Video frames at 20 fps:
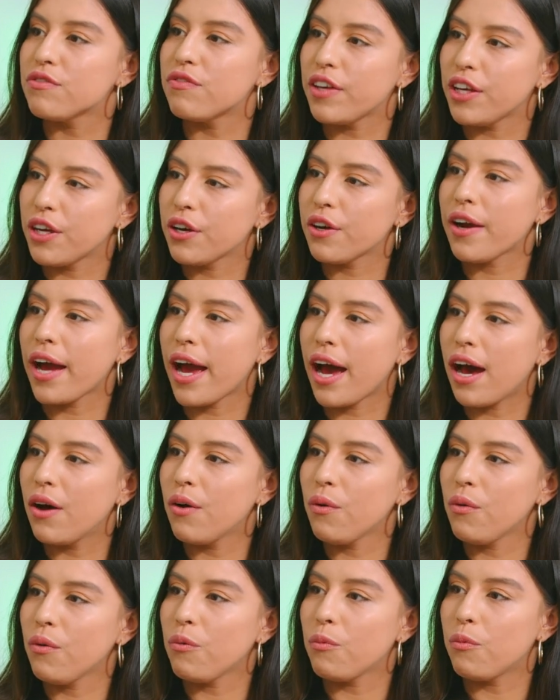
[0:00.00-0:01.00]
figure
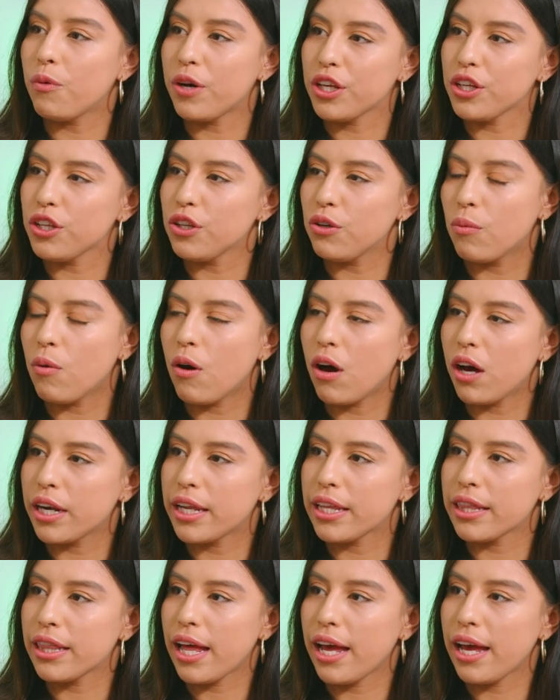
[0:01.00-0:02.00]
out what you want
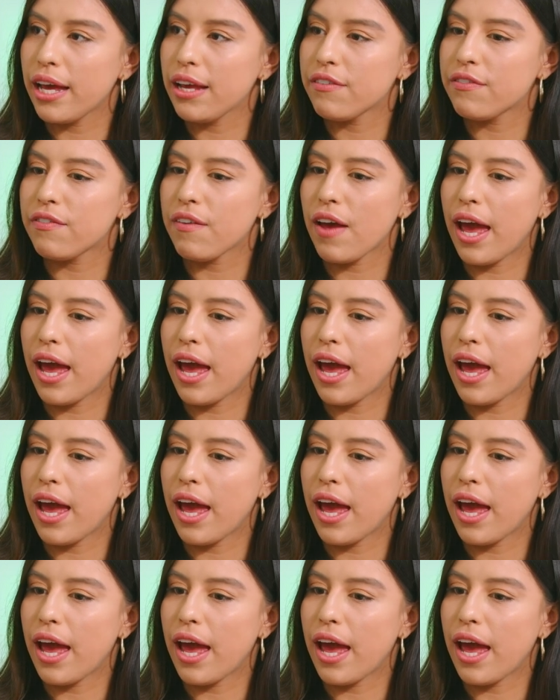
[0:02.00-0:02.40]
in life